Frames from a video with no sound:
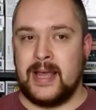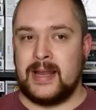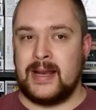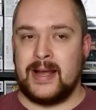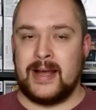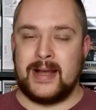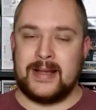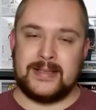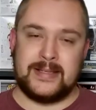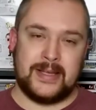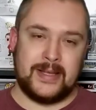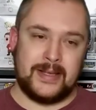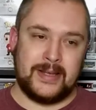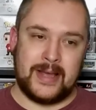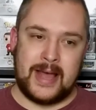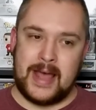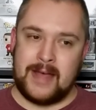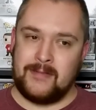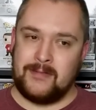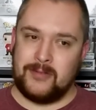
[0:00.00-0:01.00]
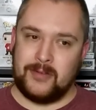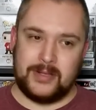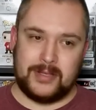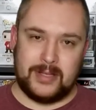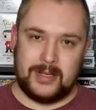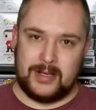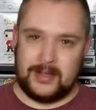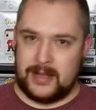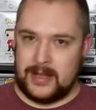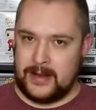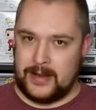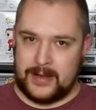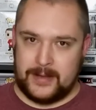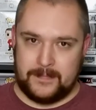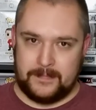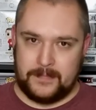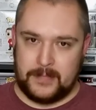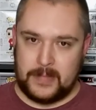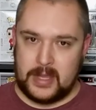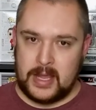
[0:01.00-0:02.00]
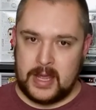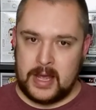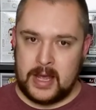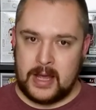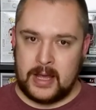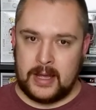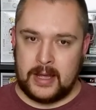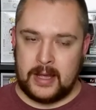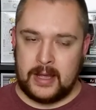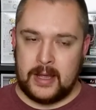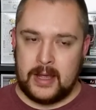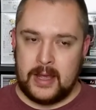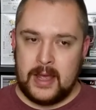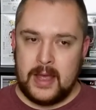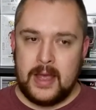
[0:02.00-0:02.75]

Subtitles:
and I gotta tell you, I really didn't like it.